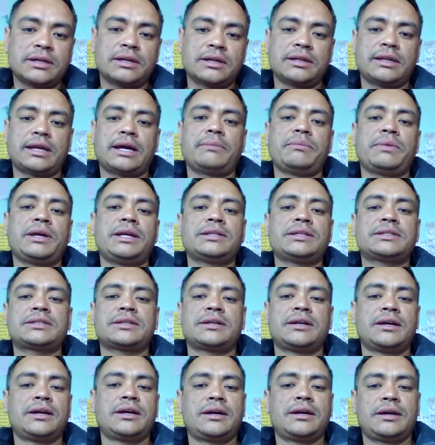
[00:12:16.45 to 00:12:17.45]
That means
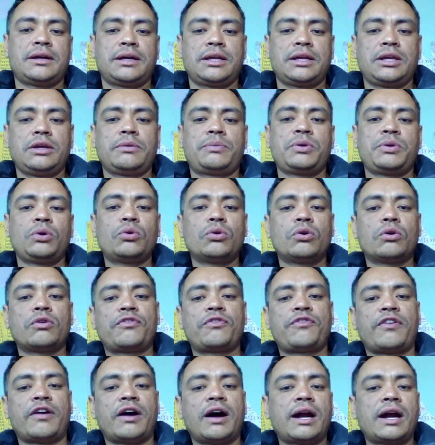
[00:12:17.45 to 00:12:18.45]
if you go
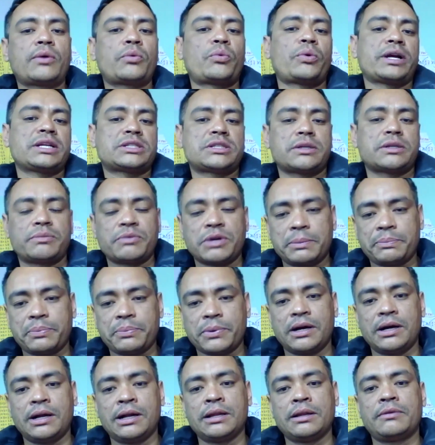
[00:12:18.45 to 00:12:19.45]
far west of
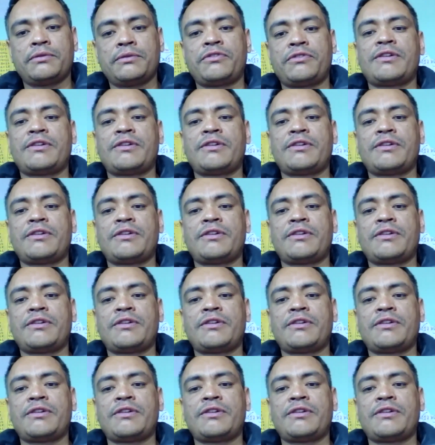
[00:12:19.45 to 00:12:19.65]
Nepal,